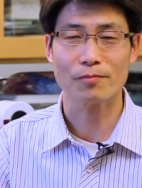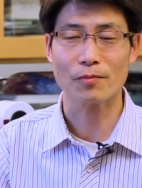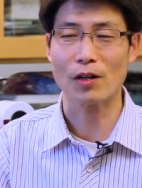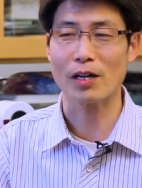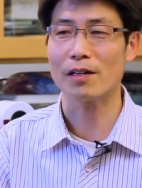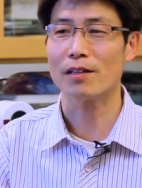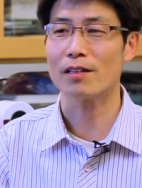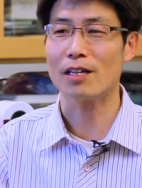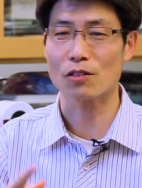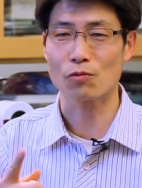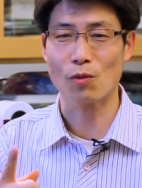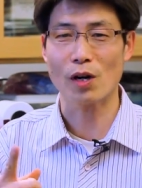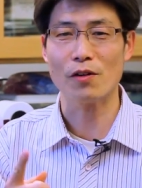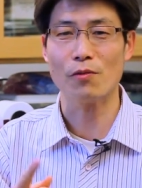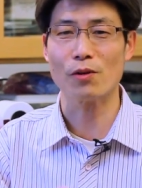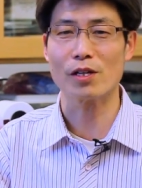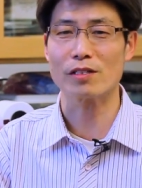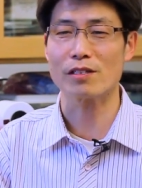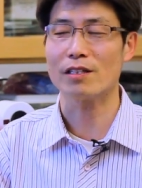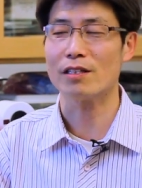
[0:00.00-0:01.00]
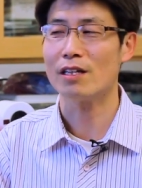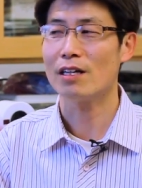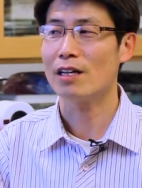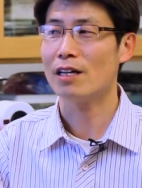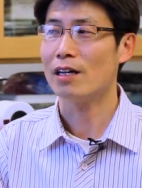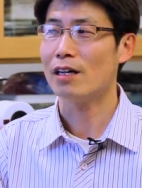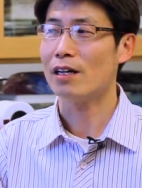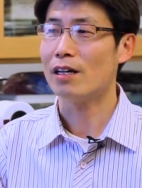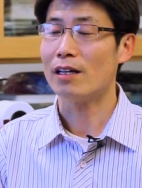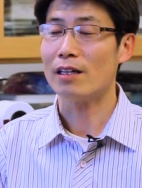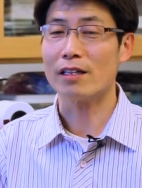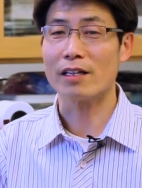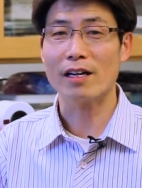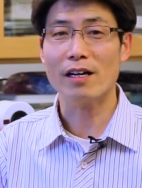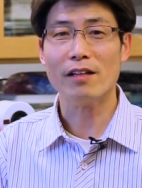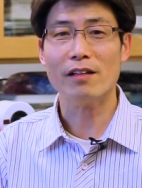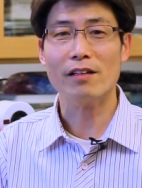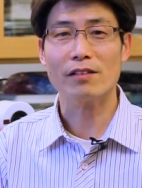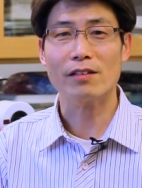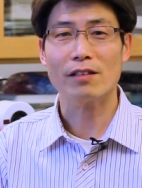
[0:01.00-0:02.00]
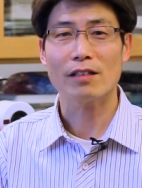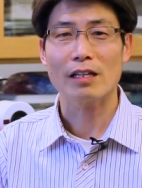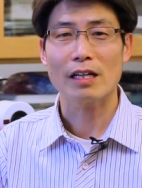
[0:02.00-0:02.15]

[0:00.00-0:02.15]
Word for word: Right? That's one reason. The other